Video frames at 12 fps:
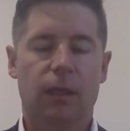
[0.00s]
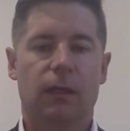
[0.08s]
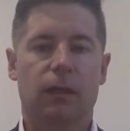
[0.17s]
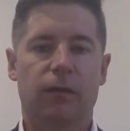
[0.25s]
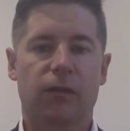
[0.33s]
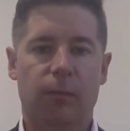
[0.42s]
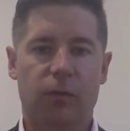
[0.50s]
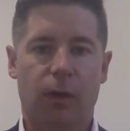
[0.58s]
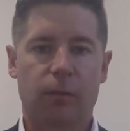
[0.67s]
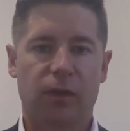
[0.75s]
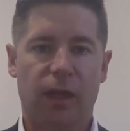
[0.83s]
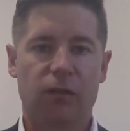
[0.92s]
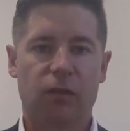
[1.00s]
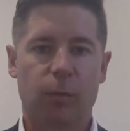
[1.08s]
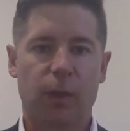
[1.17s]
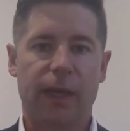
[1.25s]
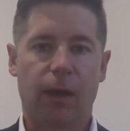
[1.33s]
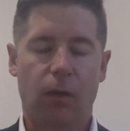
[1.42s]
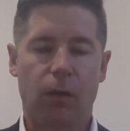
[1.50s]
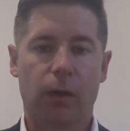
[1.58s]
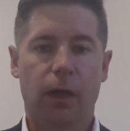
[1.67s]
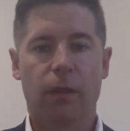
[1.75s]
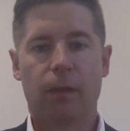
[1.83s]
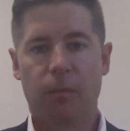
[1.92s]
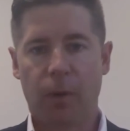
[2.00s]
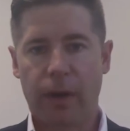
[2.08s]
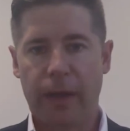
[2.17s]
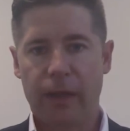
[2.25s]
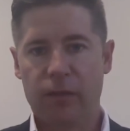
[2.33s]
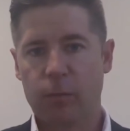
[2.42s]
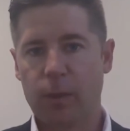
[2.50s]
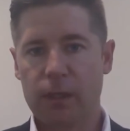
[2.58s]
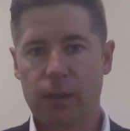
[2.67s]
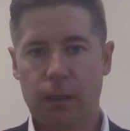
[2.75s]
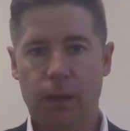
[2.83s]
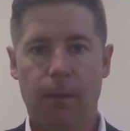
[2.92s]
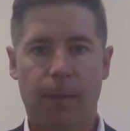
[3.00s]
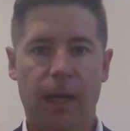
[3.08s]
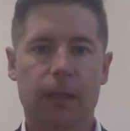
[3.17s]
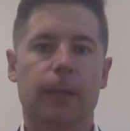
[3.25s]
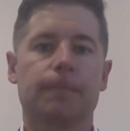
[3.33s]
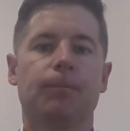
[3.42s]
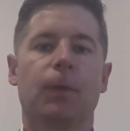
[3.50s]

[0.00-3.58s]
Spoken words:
It sometimes can just be how long the buyer has been in the market.